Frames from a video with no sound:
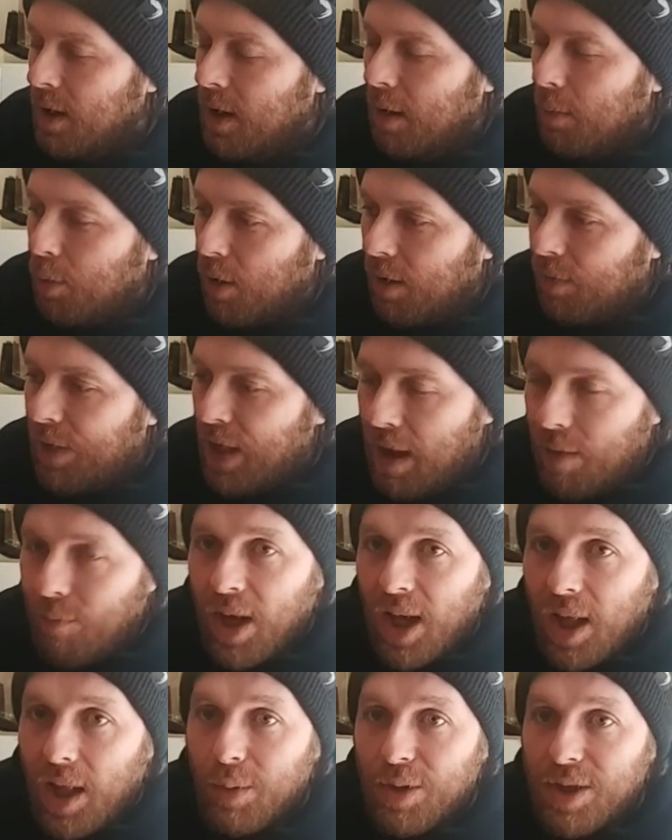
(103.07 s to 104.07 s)
But if that
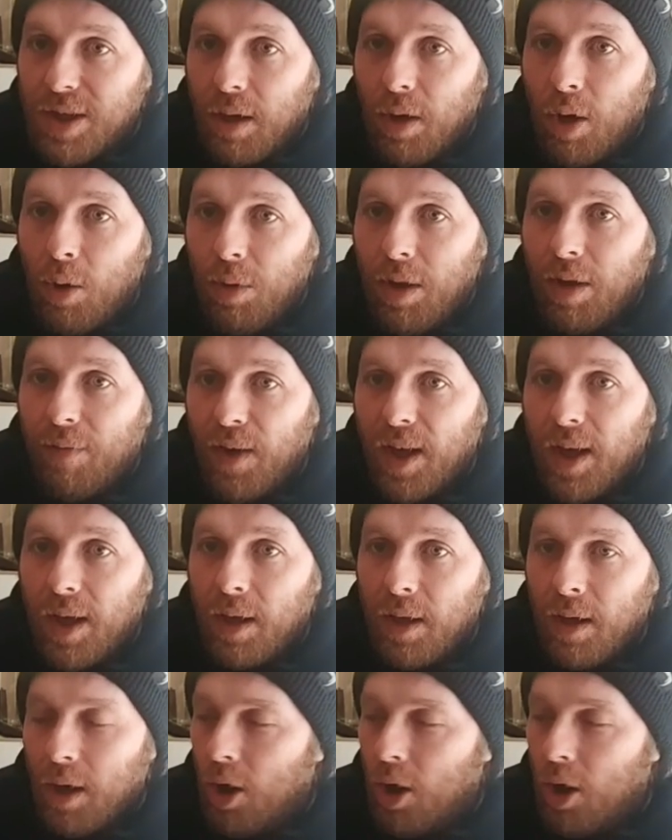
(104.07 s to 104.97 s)
really was the only thing,